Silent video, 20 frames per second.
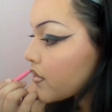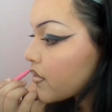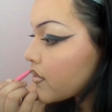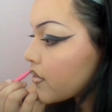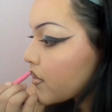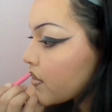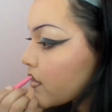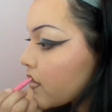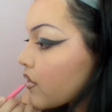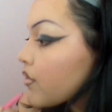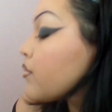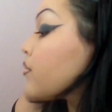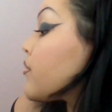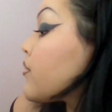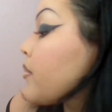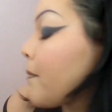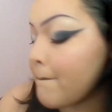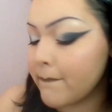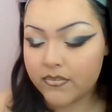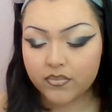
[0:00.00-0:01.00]
And
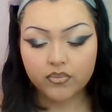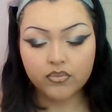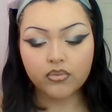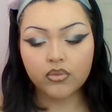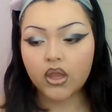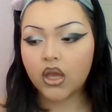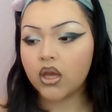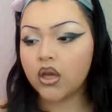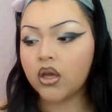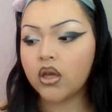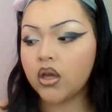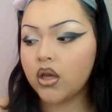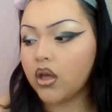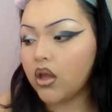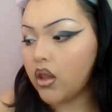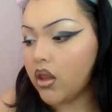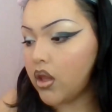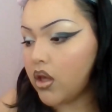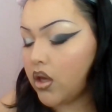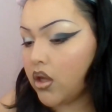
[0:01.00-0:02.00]

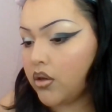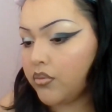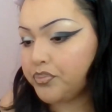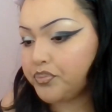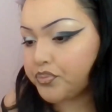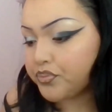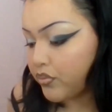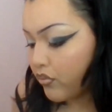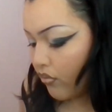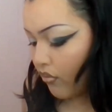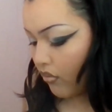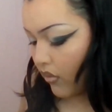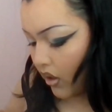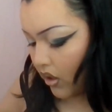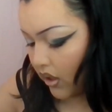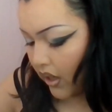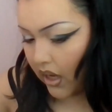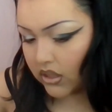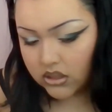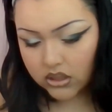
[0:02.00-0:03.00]
then
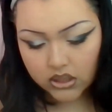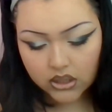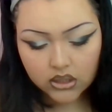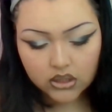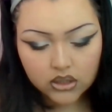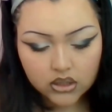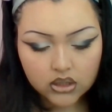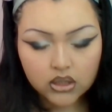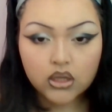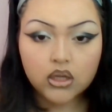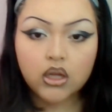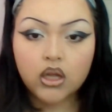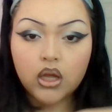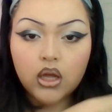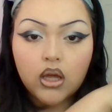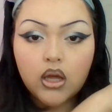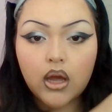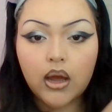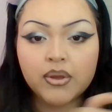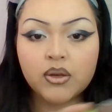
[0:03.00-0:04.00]
lastly,
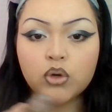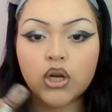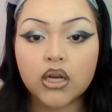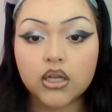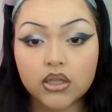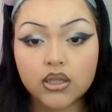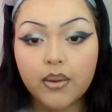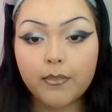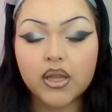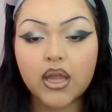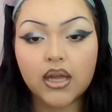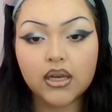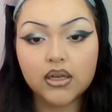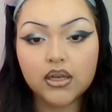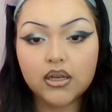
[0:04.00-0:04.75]
I mean, we're not done yet, but like